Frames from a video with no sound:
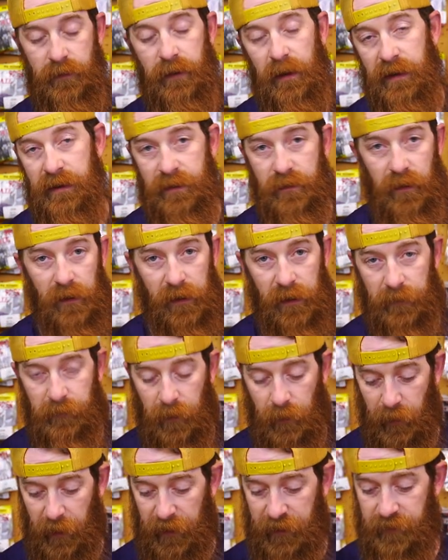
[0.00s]
You guys know I love
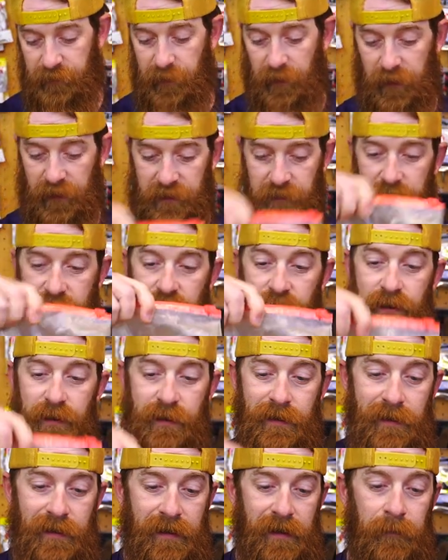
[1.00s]
my rage bugs. But it's
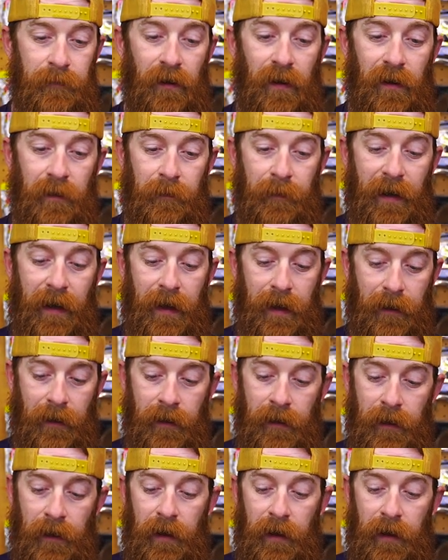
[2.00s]
just a Ziploc bag.